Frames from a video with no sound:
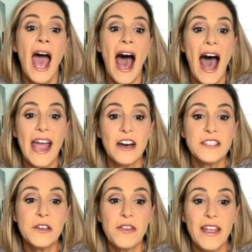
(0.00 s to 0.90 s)
I
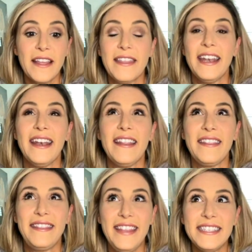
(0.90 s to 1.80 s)
also think that
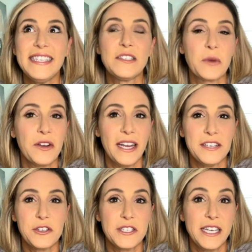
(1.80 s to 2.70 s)
this is really
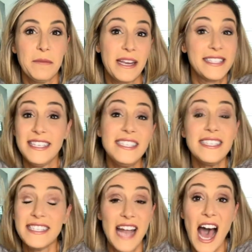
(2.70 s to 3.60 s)
interesting because this
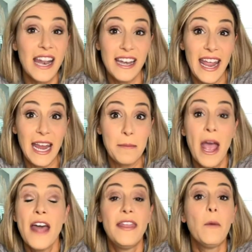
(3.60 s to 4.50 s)
is not a name
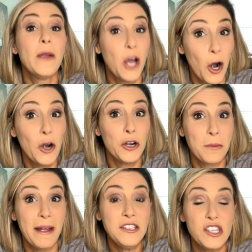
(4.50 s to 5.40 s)
that we heard
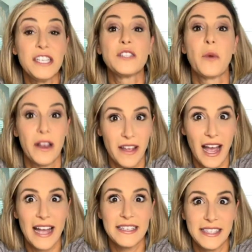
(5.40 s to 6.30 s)
mentioned as one of the
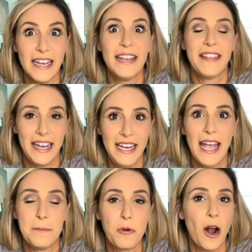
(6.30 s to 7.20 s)
guys that he
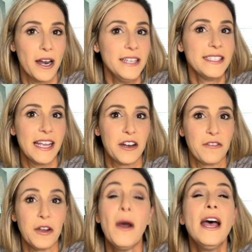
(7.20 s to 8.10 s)
had brought in to
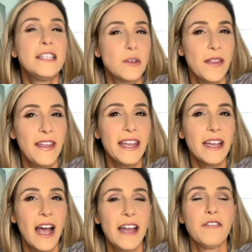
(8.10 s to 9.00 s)
interview. So I think it
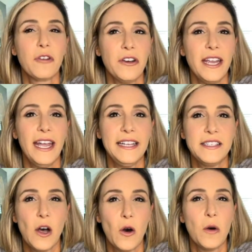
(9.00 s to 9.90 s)
kind of really hits
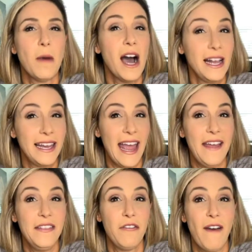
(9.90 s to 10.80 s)
home
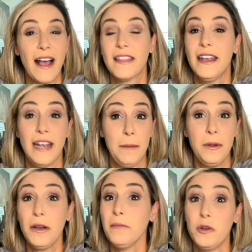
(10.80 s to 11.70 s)
again the fact that
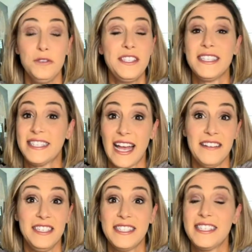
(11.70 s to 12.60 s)
Napier moves in
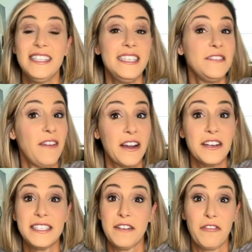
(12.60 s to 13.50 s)
silence. This is
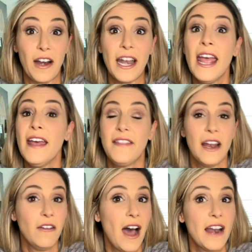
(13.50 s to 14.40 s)
very different than
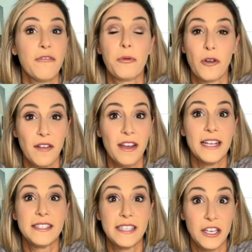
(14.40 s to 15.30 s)
a lot of
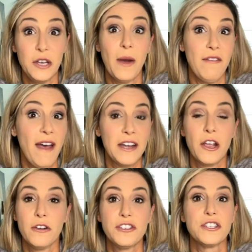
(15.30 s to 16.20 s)
previous UF head
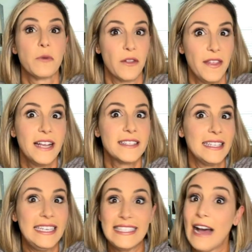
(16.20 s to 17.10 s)
coaches where things
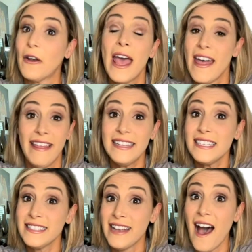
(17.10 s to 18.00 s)
leaked out. That
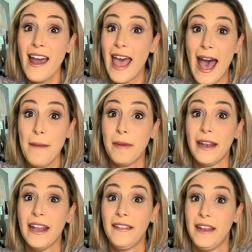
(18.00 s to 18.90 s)
does not
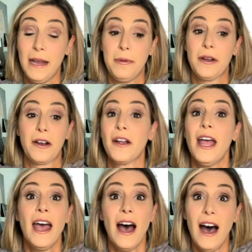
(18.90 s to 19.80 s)
happen in the Napier
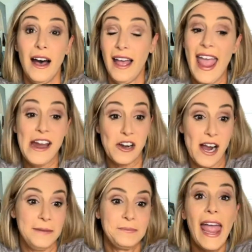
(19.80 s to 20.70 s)

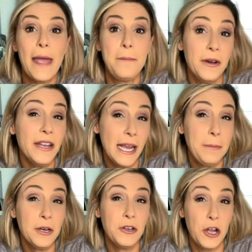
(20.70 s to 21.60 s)
era. Billy
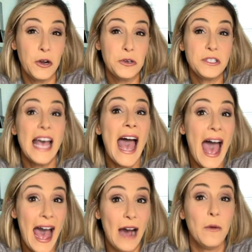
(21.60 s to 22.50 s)
Napier knows
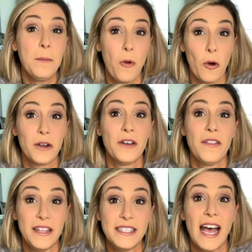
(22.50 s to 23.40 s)
how important
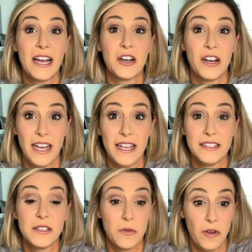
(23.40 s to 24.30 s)
this hire
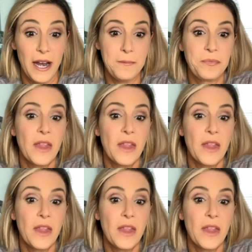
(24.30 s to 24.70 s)
is, right?